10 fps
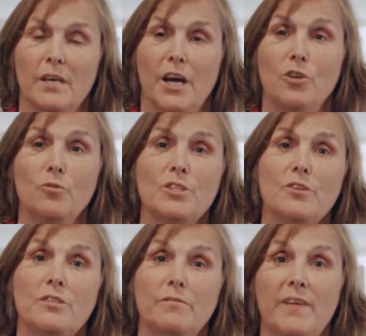and also
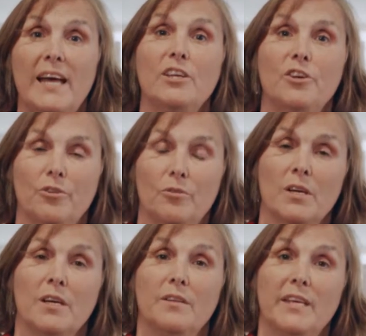to value
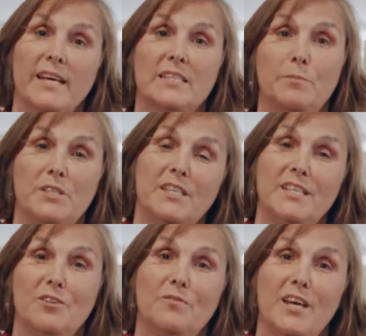the
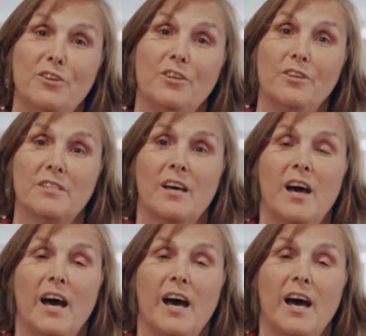expertise of that nurse,